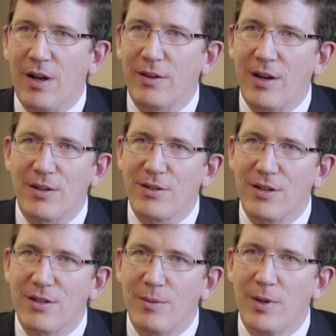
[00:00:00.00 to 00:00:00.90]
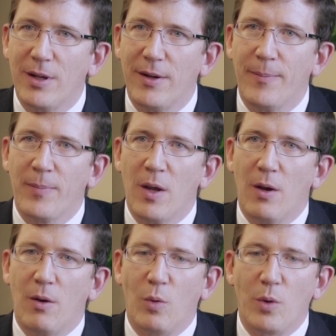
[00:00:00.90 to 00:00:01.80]
healthcare system.
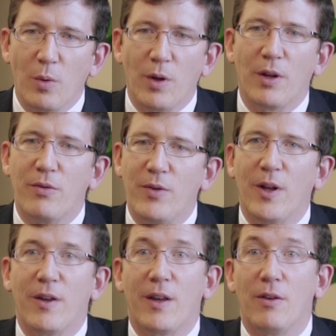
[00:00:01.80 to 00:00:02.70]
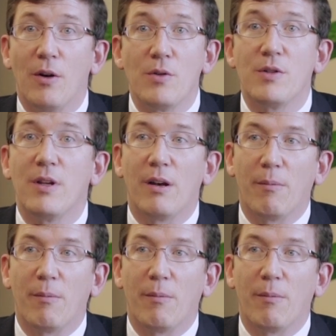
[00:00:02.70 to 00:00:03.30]
We really feel that those that